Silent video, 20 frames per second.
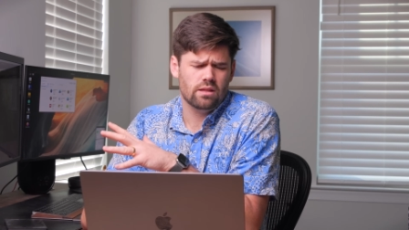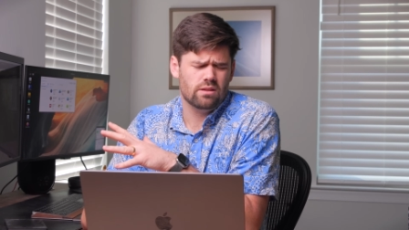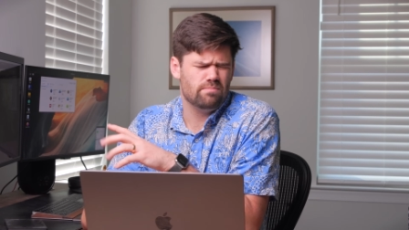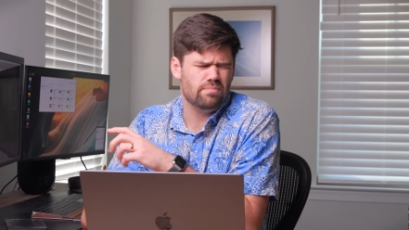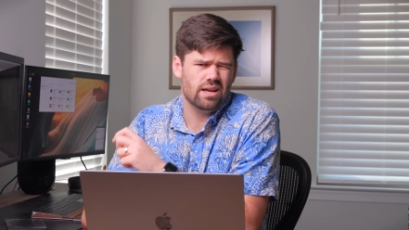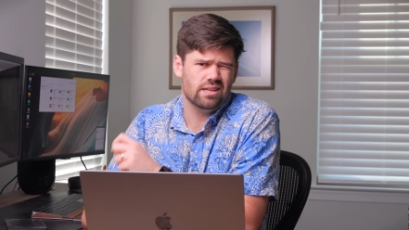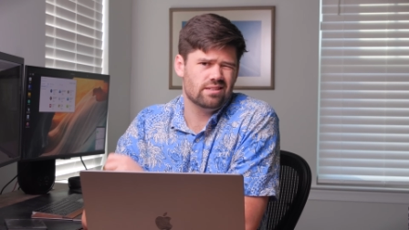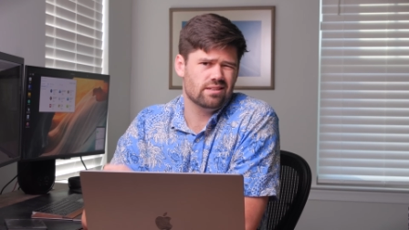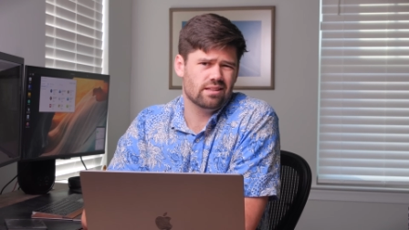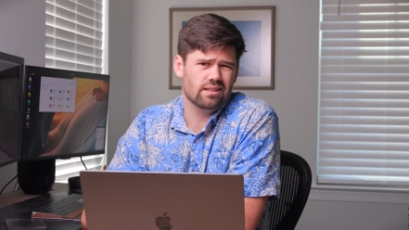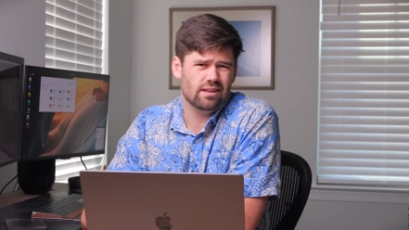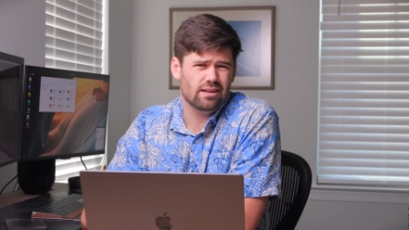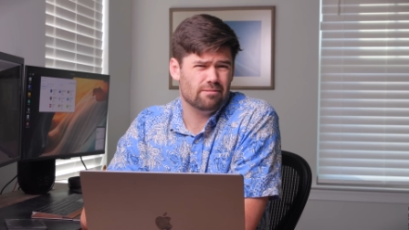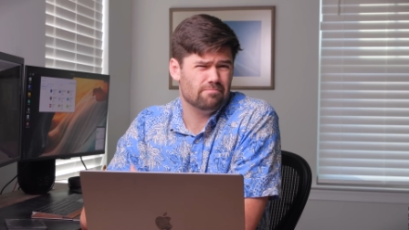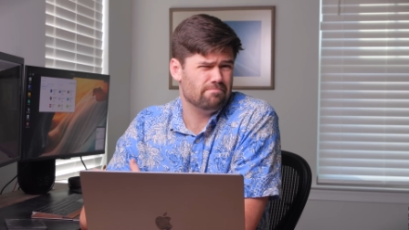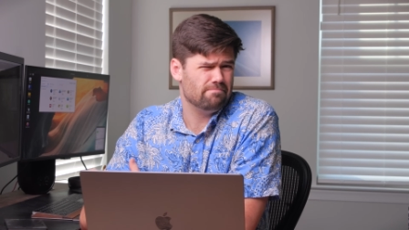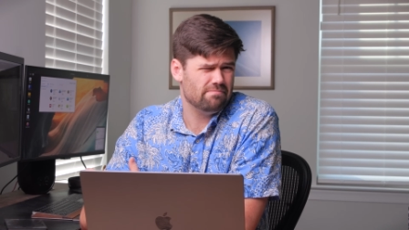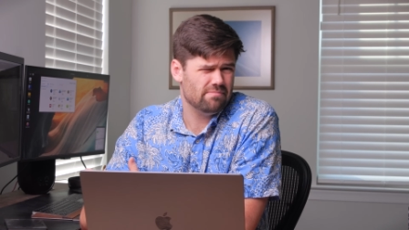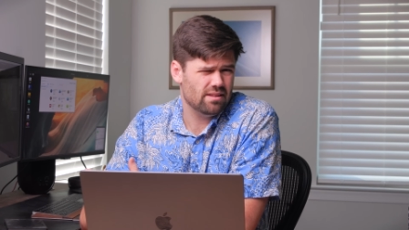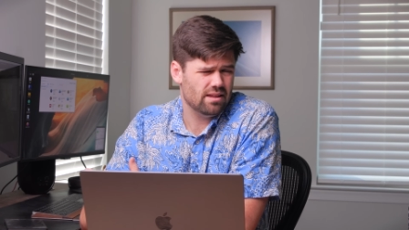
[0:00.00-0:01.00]
Basically,
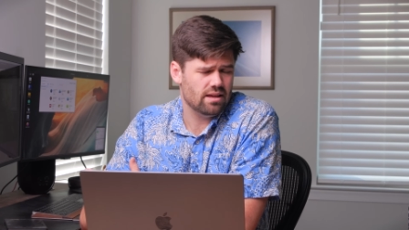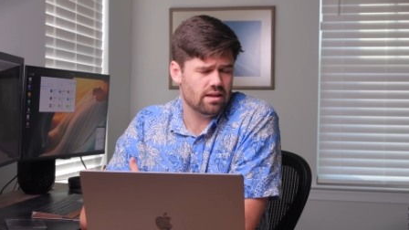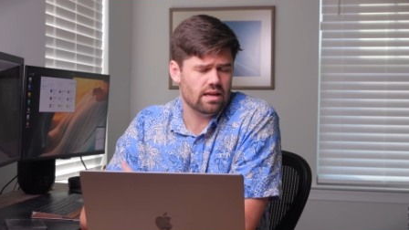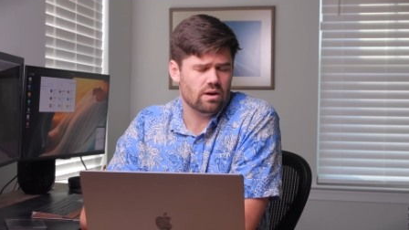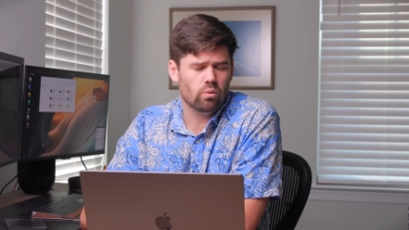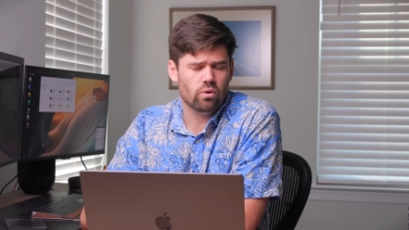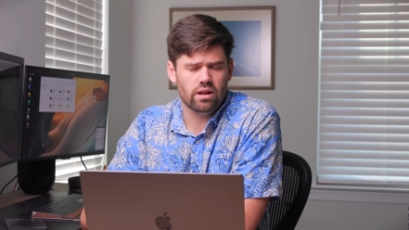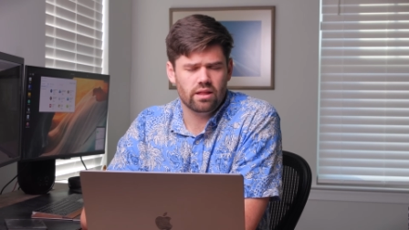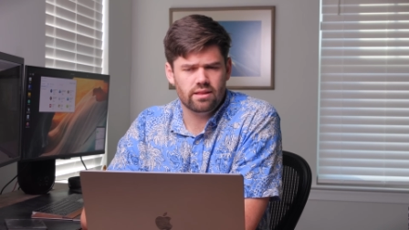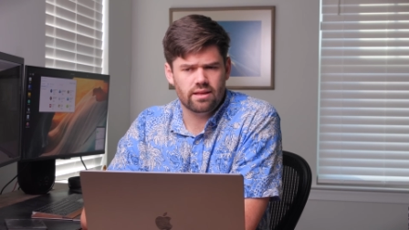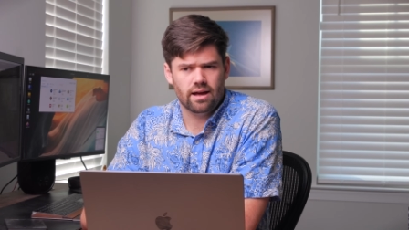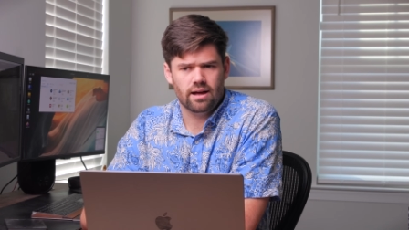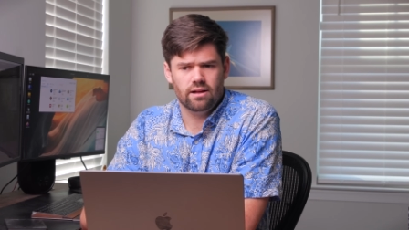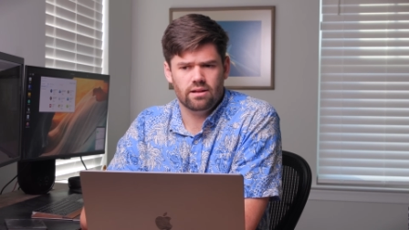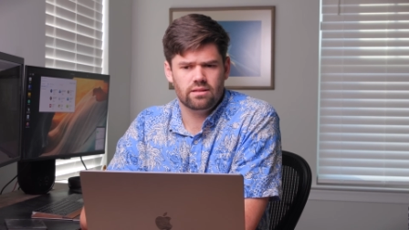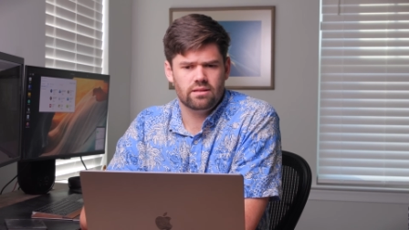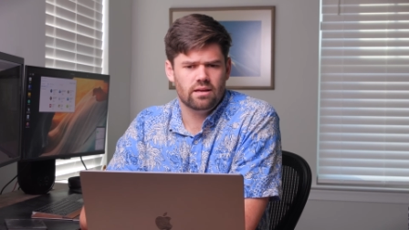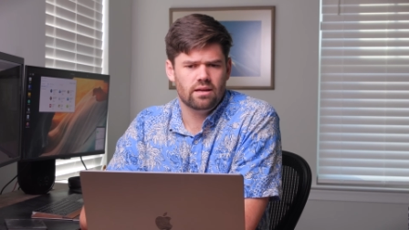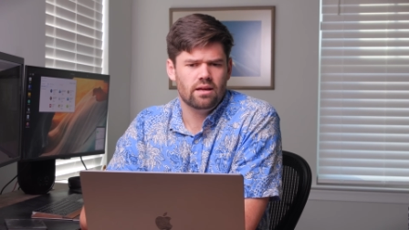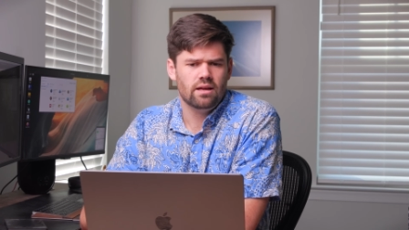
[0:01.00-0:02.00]
when in
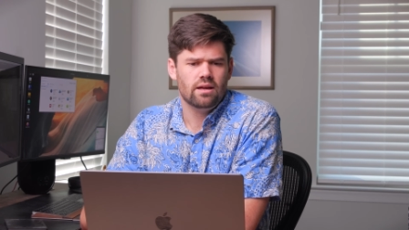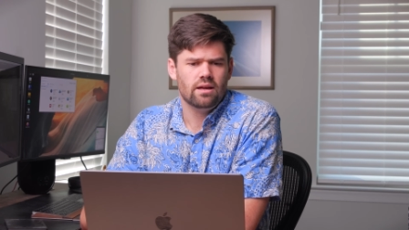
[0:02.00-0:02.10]
doubt,